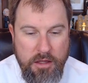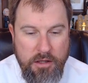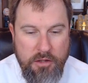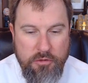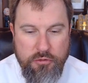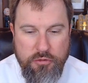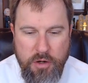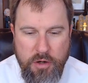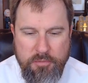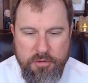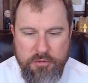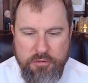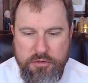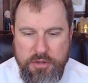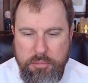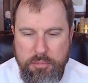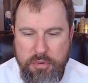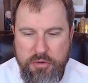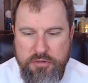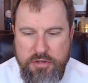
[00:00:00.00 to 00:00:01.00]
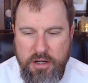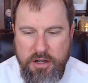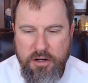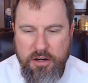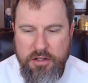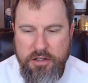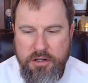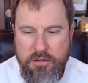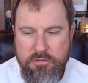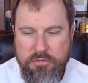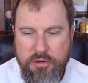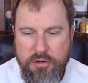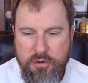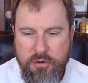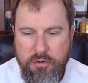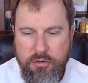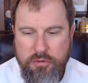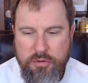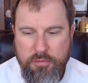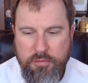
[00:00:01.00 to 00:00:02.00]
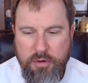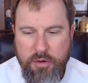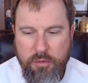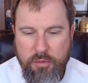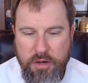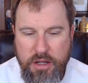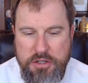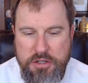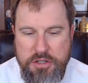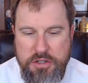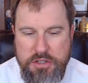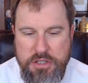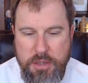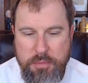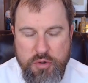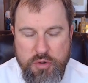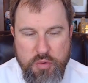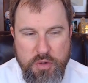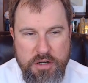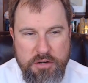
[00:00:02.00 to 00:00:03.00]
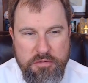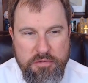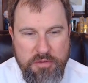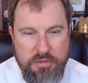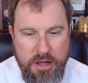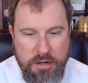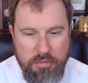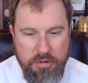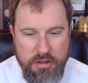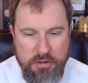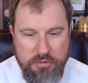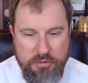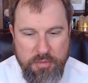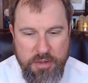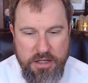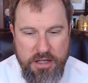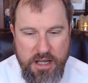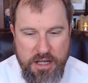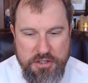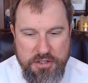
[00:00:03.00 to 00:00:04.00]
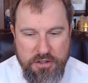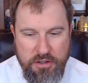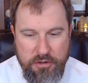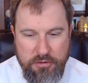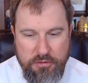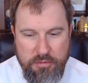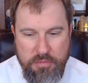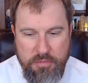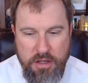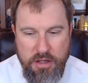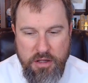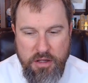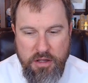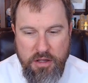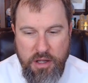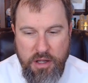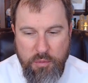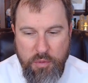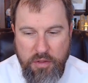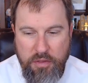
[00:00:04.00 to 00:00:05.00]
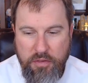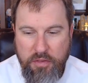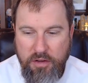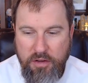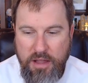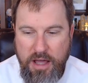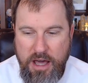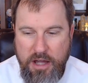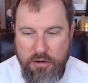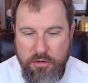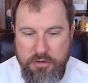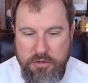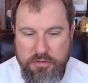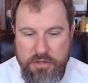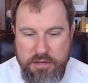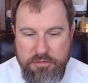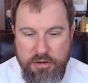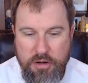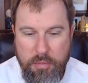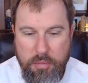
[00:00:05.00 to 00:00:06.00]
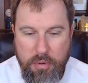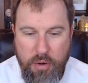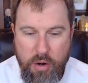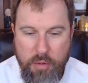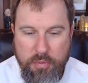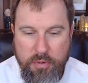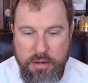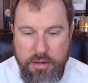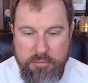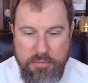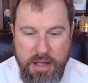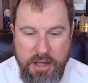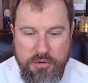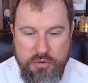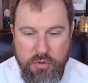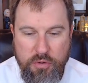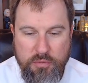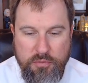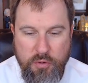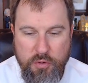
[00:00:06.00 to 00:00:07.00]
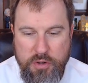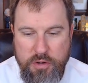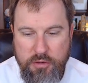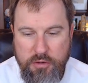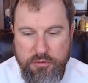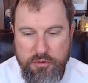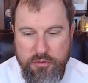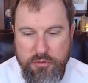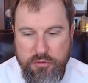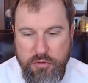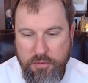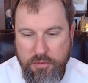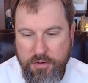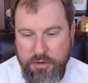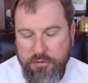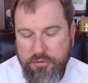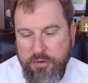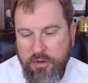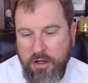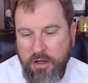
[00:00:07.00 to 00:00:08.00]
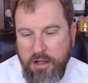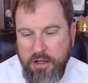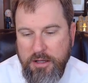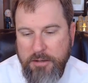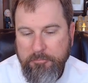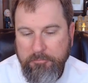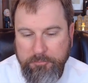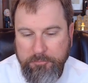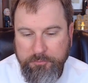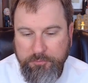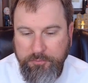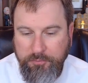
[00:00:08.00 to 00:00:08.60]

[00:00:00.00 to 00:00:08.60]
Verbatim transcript: Conservatives seem particularly confused over the relationship between federalism and nationalism, and whether the latter is even an appropriate mantle for U.S. conservatives to claim.